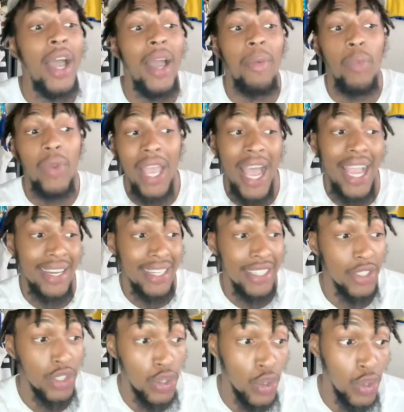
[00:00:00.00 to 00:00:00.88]

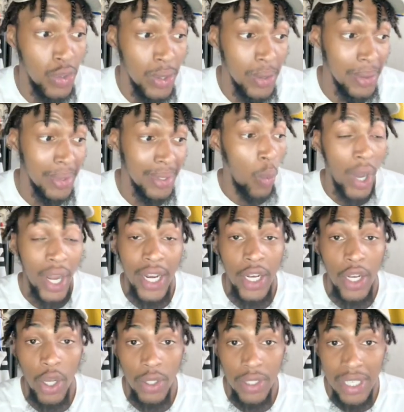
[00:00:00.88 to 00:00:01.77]
reacting to one
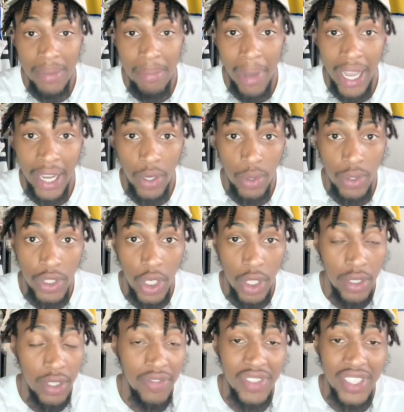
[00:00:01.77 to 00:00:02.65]
and only Michael
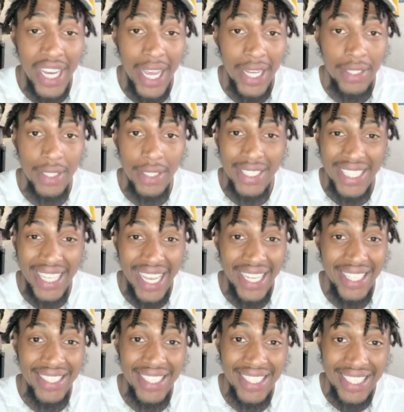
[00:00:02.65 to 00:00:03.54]
Joseph Jackson
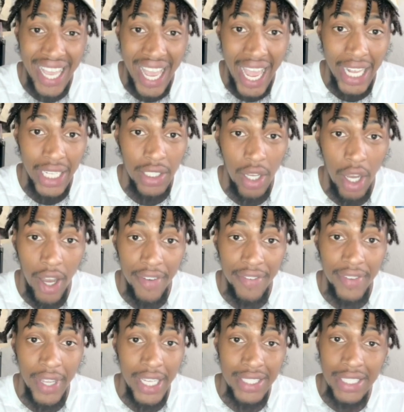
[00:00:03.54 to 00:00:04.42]
dancing
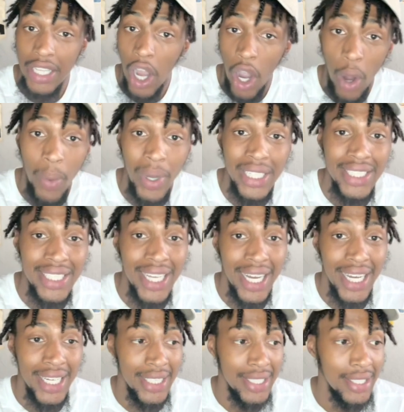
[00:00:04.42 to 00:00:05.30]
as he always
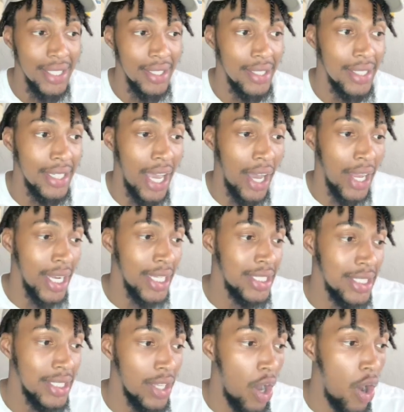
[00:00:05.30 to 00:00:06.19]
does. Now,
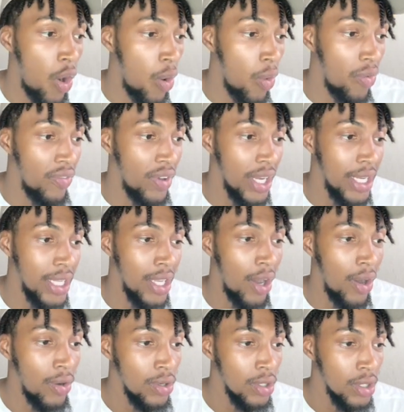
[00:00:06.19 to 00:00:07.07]
this is an old
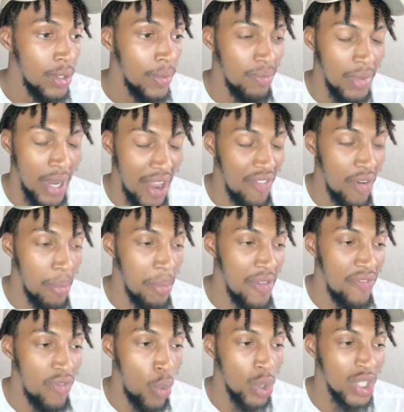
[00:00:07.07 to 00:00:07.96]
video, never
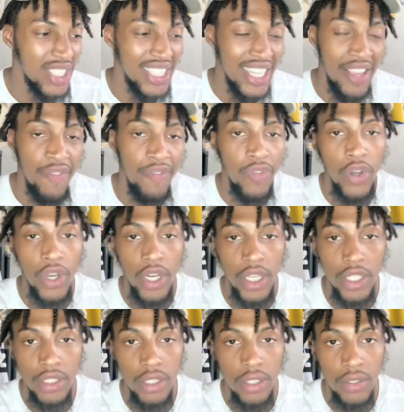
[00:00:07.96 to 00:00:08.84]
before seen
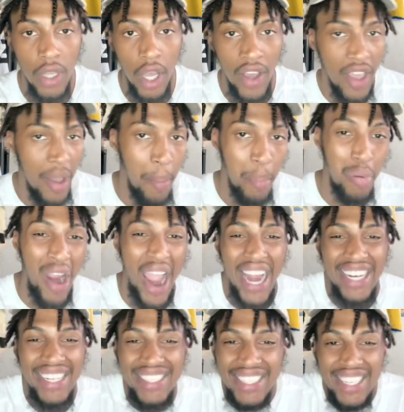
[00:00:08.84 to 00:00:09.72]
footage of him
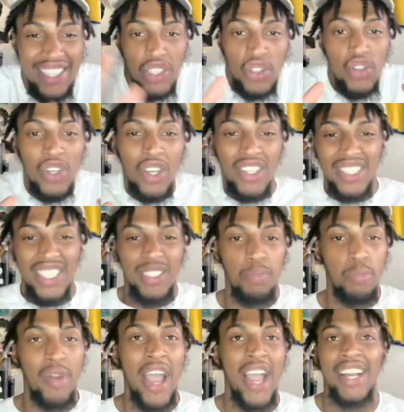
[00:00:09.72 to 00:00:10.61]
practicing, you know,
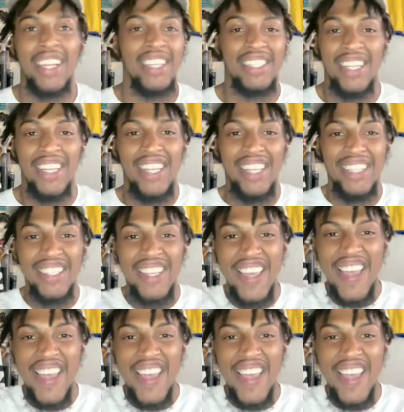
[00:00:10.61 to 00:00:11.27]
just practicing his,